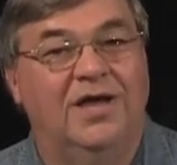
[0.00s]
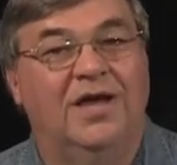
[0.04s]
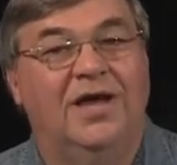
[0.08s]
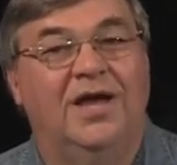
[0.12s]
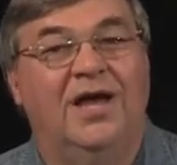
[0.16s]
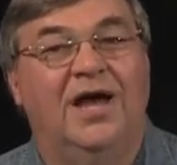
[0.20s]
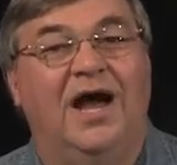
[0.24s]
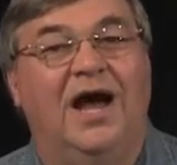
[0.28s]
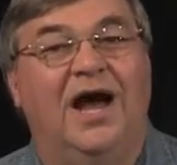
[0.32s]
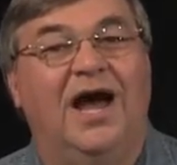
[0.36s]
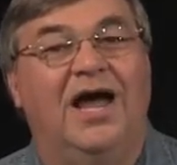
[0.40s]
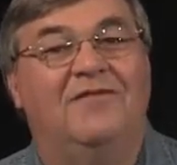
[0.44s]

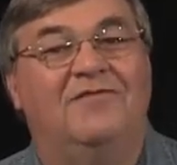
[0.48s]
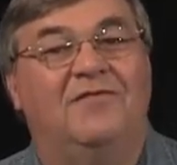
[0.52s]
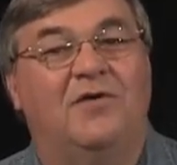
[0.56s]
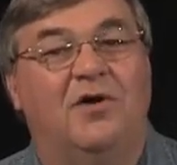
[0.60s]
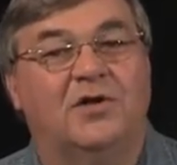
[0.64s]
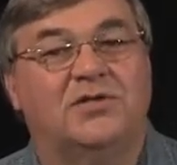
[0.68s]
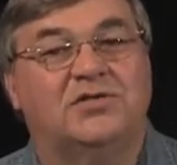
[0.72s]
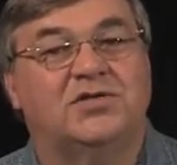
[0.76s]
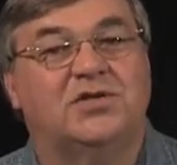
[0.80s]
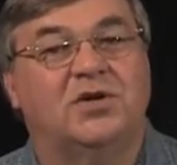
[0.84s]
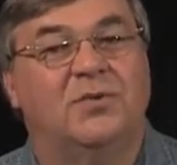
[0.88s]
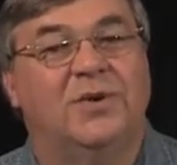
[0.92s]
I've
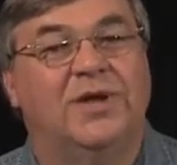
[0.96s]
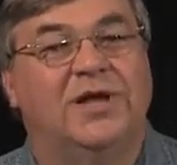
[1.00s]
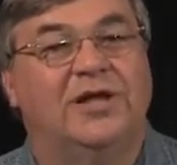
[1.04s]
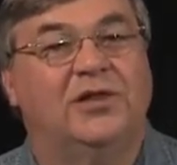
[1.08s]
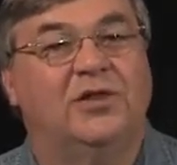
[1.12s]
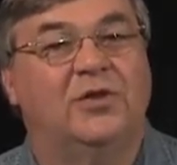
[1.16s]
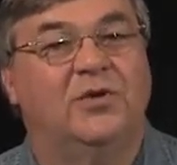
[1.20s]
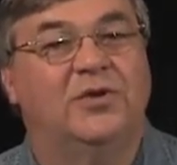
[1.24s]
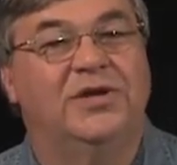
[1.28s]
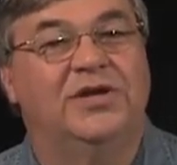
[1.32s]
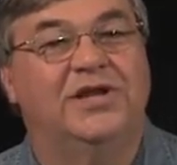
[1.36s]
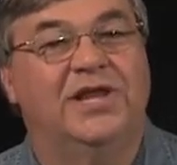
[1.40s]
also
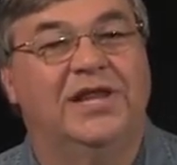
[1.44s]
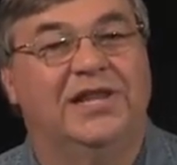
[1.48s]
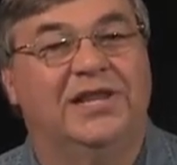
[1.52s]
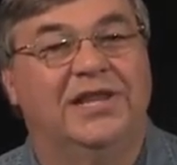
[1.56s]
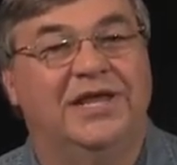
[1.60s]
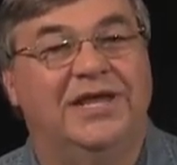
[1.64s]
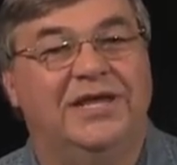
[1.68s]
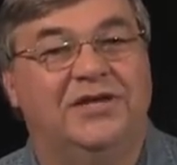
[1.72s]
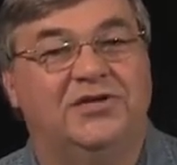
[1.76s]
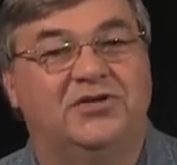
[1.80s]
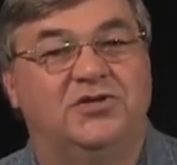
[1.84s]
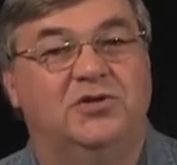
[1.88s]
included a
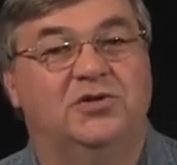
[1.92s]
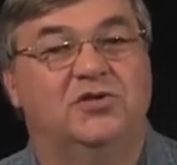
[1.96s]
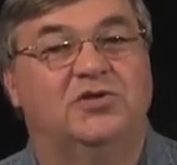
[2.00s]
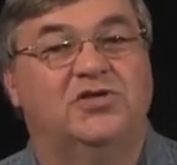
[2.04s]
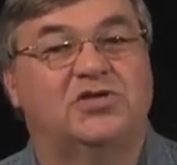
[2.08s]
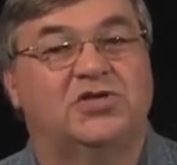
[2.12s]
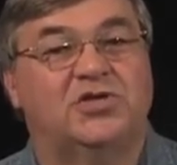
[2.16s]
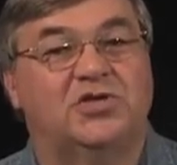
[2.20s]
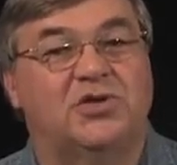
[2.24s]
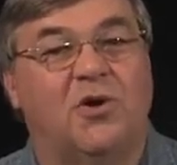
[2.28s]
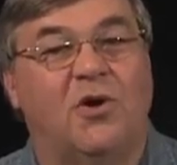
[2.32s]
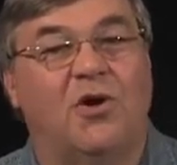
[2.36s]
link to
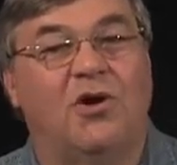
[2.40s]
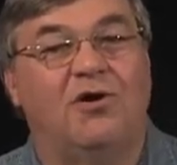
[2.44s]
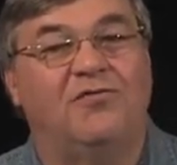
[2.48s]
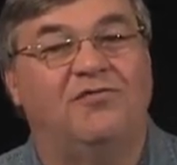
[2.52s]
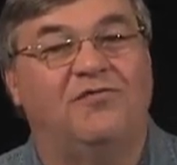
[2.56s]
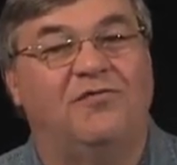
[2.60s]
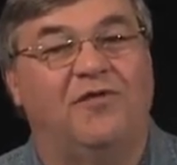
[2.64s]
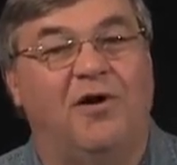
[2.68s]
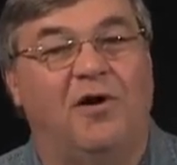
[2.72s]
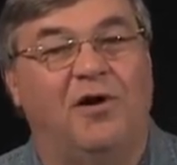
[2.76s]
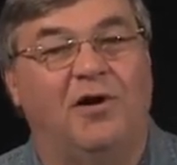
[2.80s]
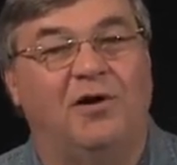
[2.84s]

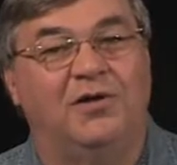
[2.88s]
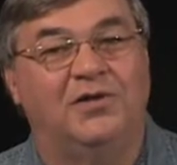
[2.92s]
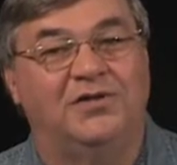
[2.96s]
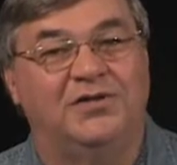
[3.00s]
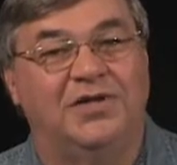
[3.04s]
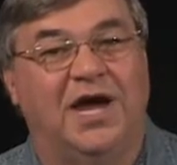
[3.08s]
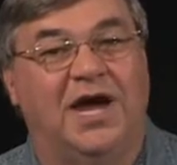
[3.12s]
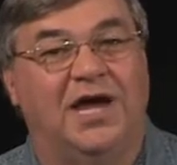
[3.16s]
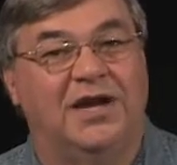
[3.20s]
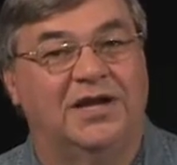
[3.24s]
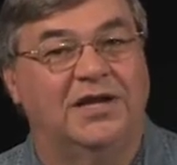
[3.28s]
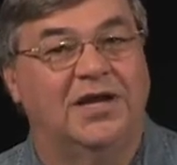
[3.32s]

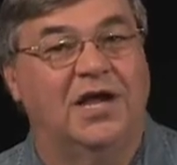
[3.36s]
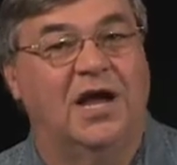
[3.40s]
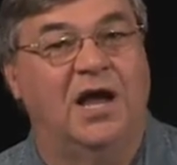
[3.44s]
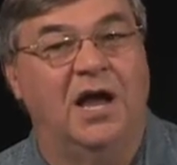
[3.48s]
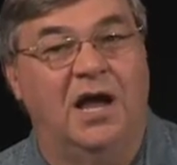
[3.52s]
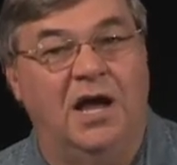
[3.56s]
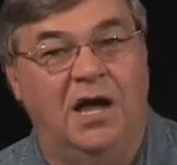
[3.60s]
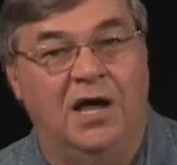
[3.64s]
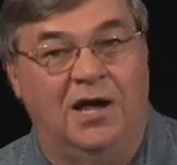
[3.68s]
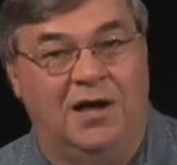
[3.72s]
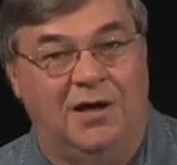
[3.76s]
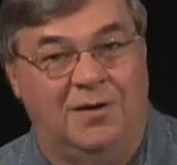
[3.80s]

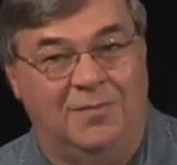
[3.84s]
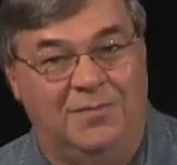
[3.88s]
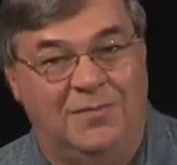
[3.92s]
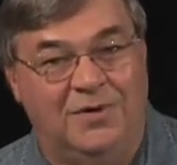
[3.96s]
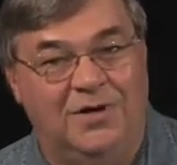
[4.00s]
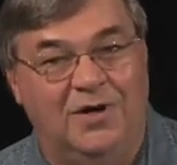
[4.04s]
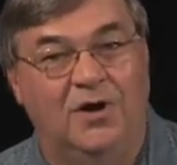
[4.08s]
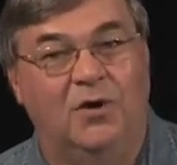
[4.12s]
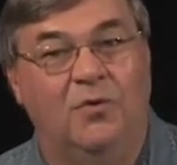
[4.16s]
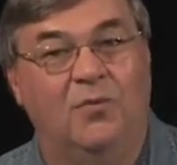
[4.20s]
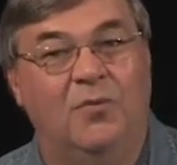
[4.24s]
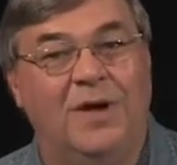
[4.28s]
starfall.com,
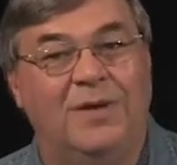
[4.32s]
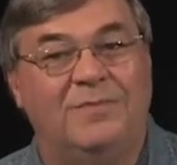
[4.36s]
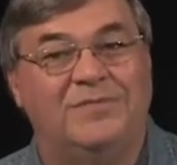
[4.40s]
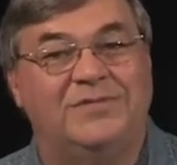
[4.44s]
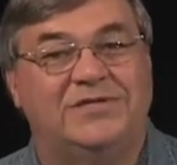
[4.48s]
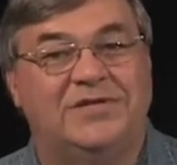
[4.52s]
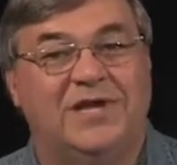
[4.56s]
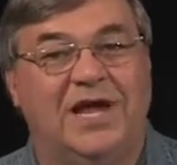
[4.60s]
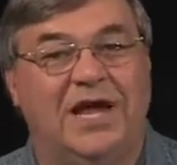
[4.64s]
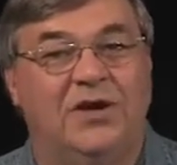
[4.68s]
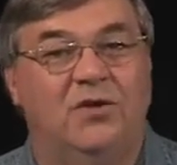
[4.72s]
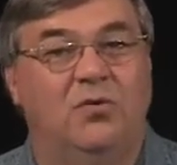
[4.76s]
a
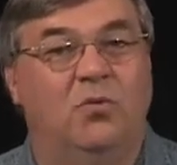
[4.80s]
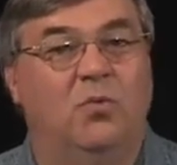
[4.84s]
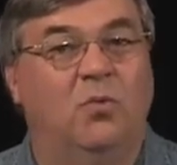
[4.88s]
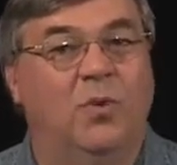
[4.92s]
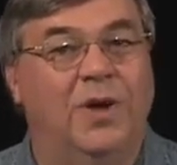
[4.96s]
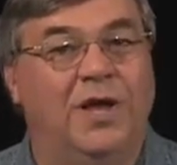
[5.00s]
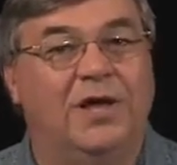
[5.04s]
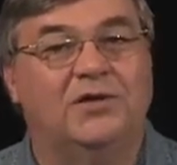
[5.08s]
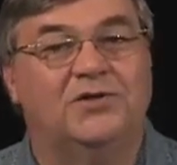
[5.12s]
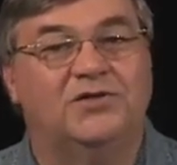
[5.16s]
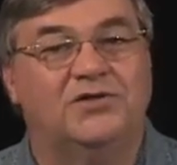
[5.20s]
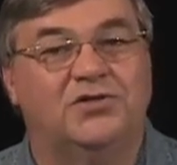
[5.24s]
website
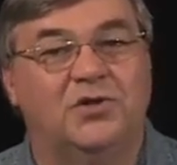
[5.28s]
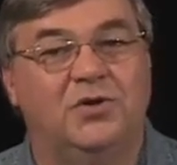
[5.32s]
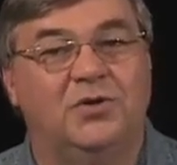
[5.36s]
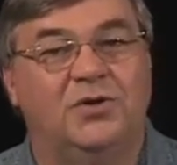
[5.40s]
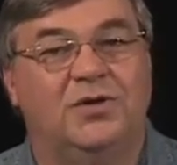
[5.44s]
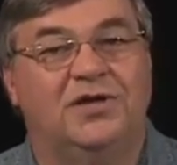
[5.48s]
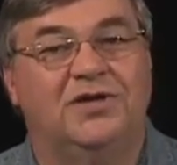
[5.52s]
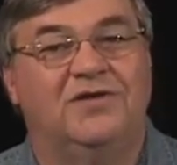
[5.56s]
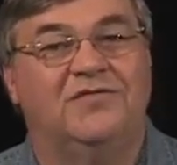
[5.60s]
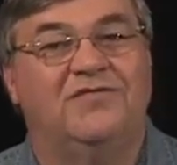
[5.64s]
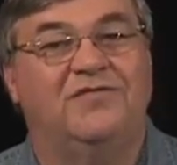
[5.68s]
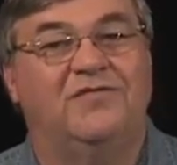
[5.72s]
well
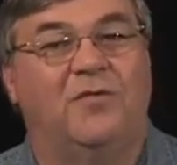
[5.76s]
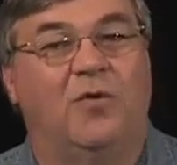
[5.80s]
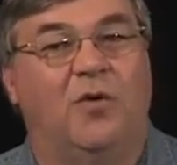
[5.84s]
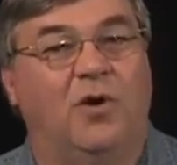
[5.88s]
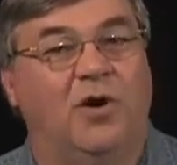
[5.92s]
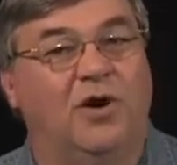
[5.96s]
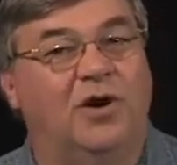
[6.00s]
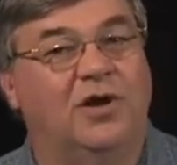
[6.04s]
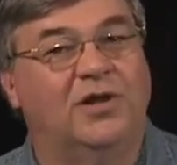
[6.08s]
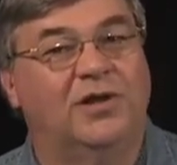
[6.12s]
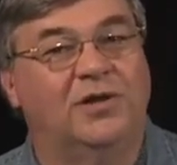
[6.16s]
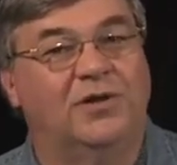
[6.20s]
suited
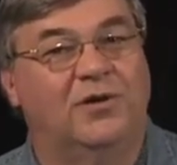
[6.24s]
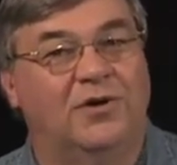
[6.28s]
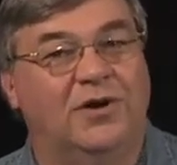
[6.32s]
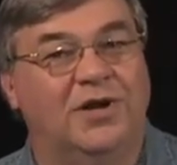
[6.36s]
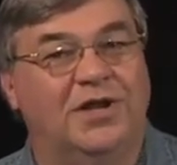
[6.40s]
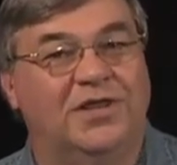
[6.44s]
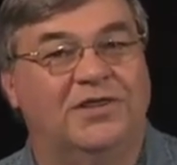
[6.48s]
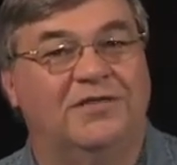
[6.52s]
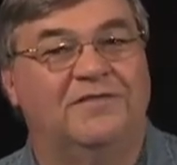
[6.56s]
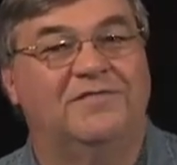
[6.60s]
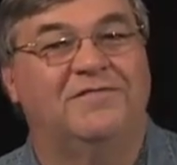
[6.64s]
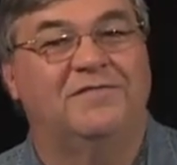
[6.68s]
for
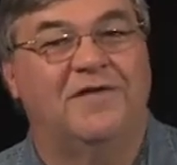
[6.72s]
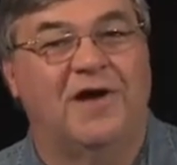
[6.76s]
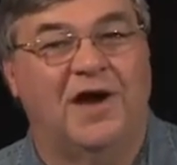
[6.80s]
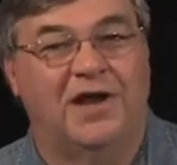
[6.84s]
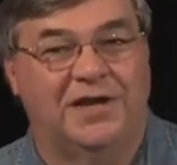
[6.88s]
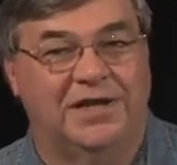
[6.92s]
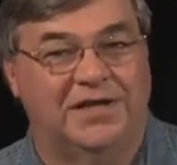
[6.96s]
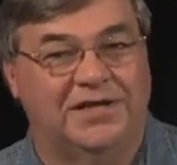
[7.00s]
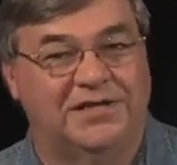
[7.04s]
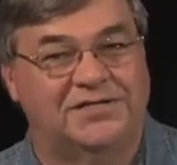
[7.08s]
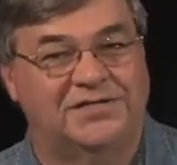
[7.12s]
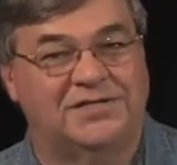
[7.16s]
learning the
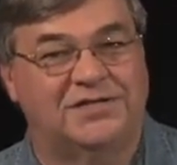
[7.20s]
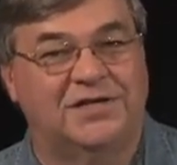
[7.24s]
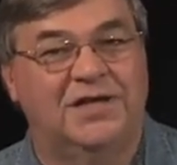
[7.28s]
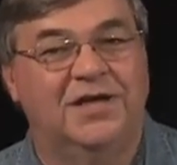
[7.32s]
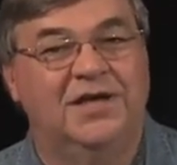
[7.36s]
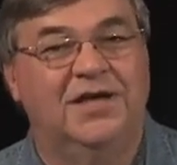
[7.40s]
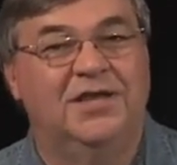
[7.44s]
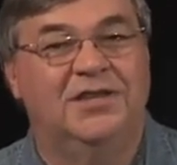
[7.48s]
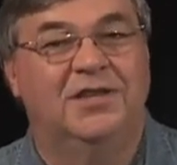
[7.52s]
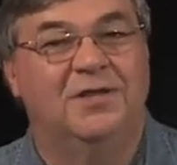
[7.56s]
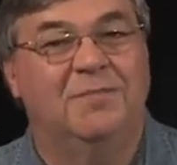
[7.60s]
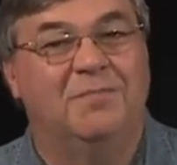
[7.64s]
phonics,
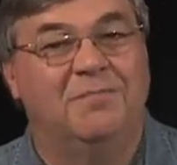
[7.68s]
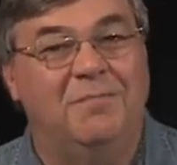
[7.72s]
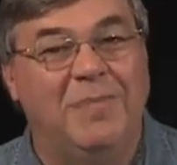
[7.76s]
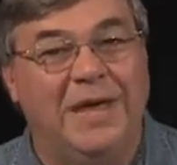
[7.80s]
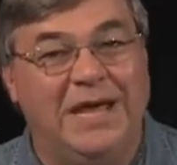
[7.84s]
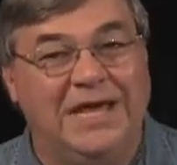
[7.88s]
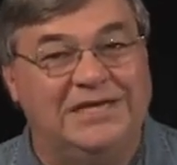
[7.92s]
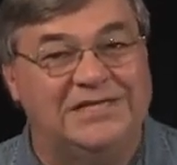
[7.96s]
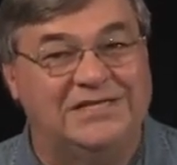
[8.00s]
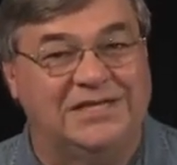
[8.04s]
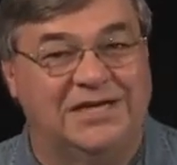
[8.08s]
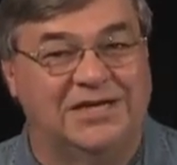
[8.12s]
the
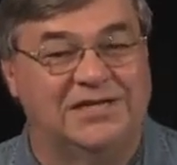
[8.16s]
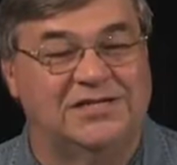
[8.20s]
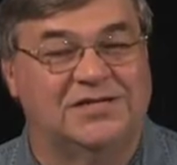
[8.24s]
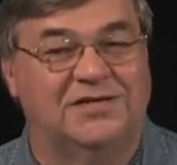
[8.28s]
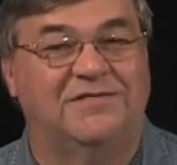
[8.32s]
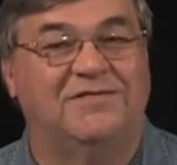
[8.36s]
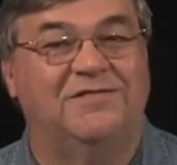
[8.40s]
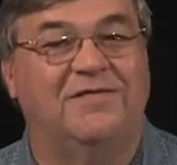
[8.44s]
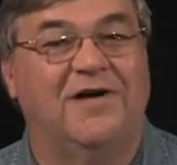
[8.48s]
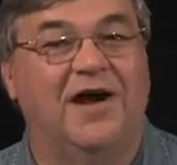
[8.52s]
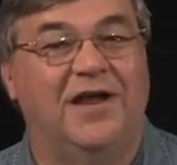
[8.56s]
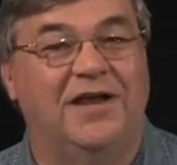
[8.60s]
basics of
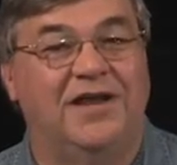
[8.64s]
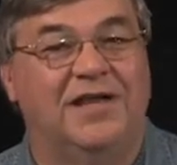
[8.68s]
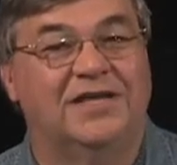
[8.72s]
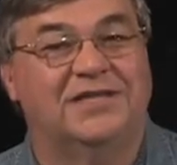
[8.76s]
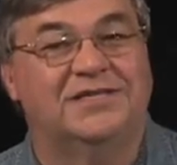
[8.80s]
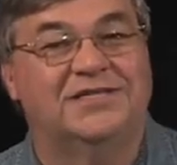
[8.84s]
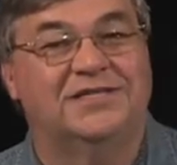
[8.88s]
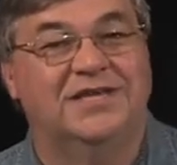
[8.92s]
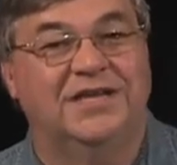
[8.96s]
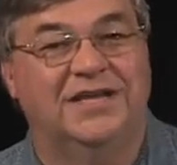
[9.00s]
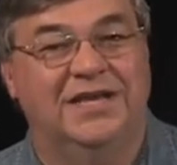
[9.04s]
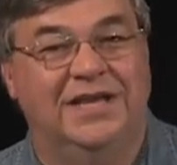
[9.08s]

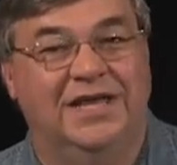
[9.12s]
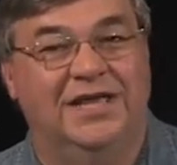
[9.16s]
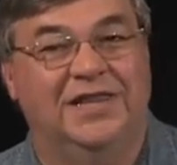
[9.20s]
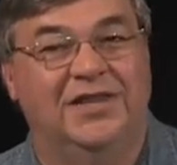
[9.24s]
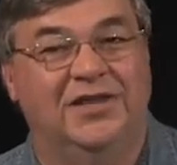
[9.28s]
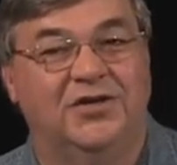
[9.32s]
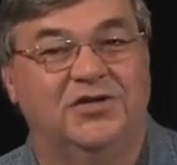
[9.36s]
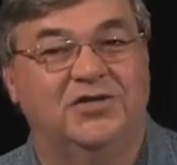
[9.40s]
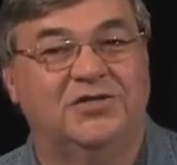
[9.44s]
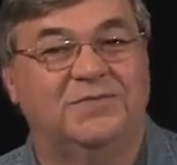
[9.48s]
phonics in English.